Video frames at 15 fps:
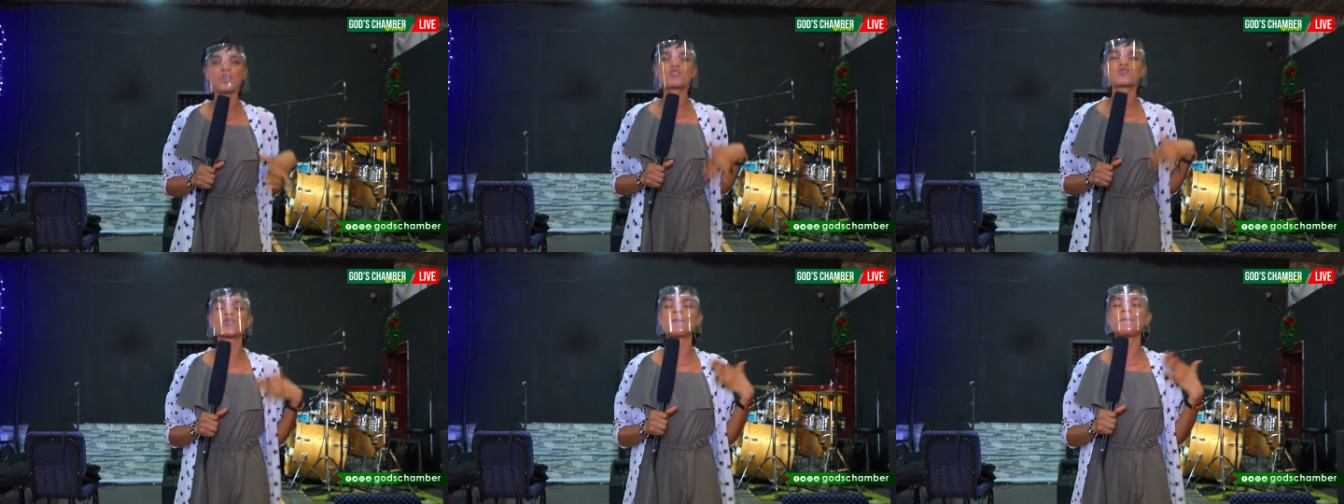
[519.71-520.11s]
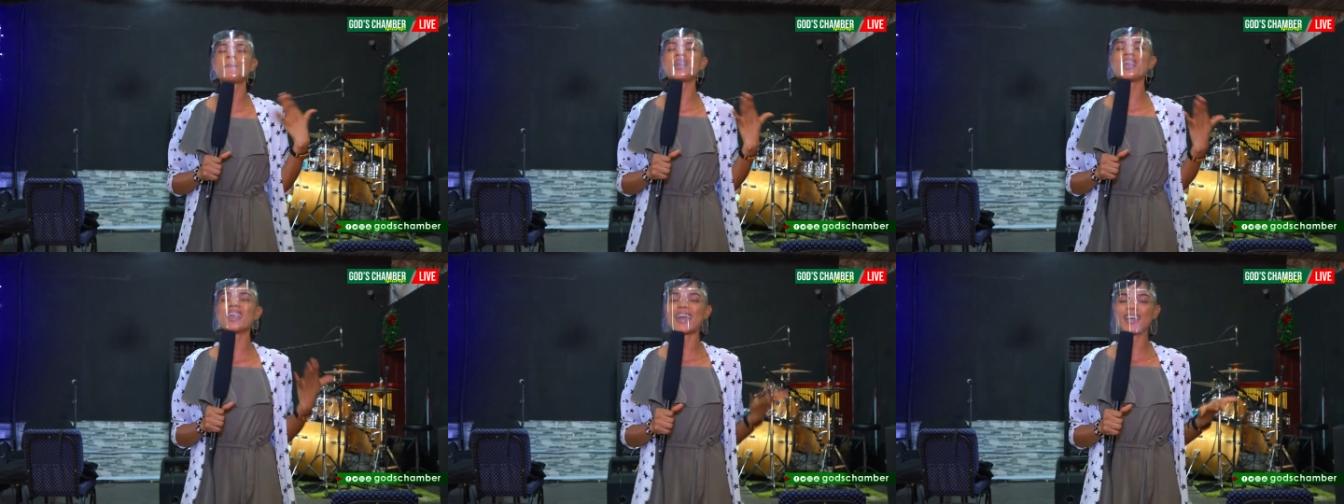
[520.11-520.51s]
It will
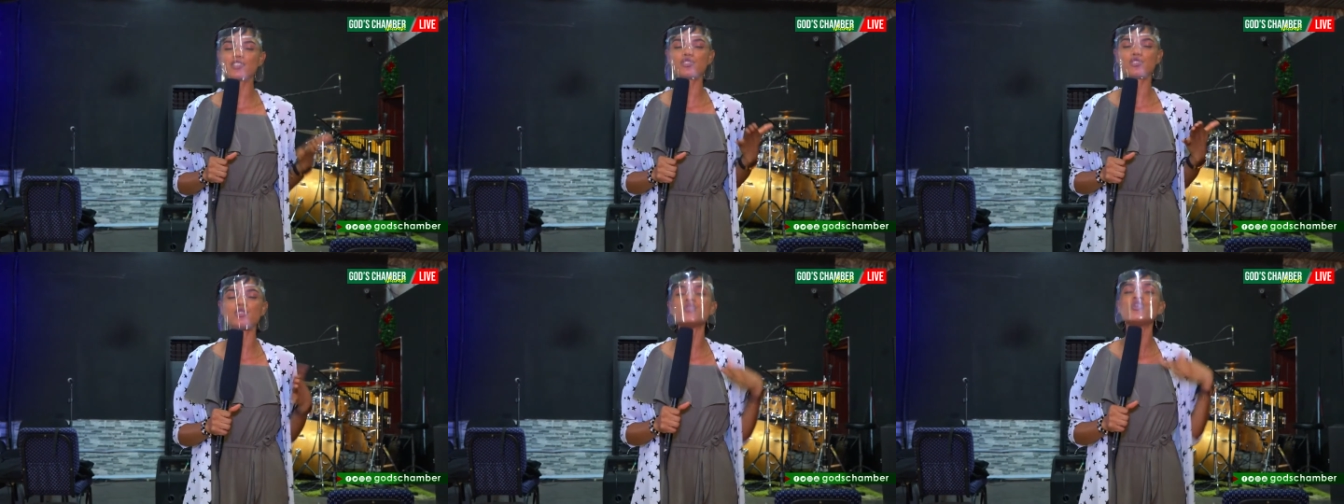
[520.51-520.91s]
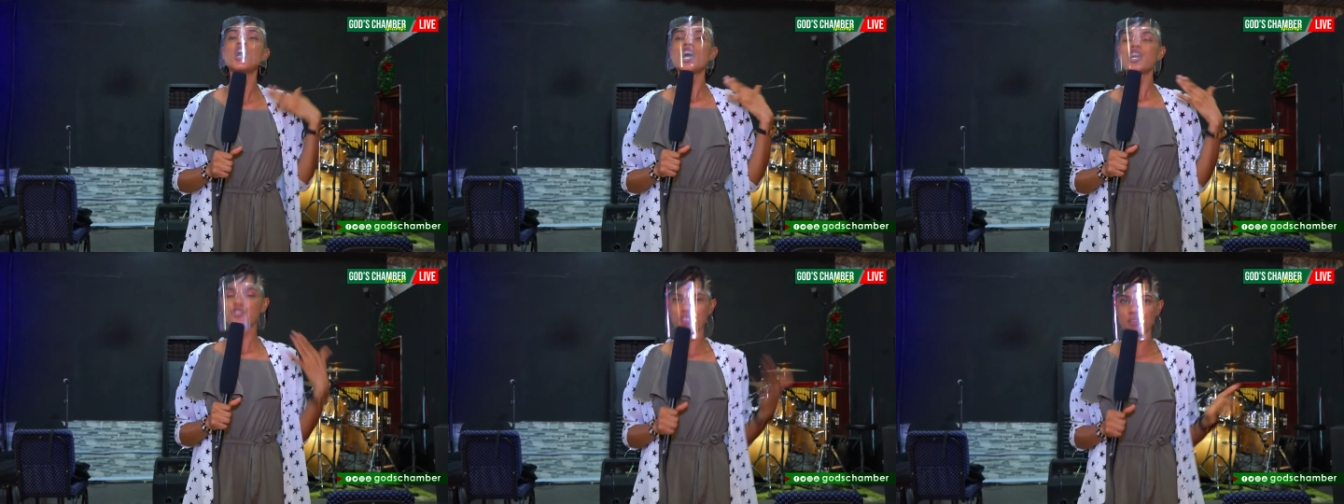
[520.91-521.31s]
bless you
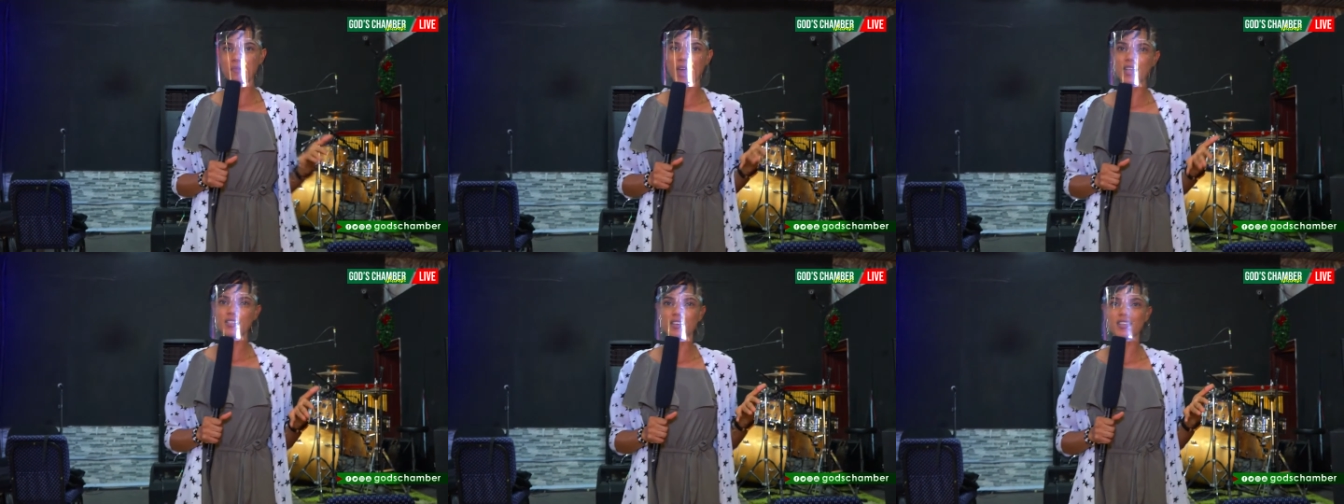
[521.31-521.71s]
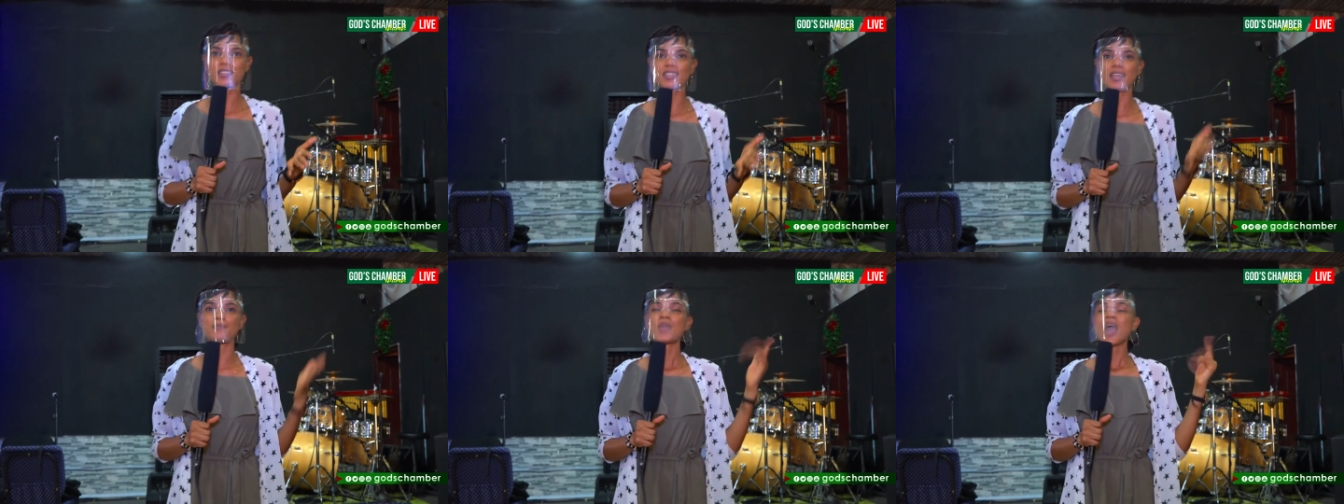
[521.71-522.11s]
tremendously.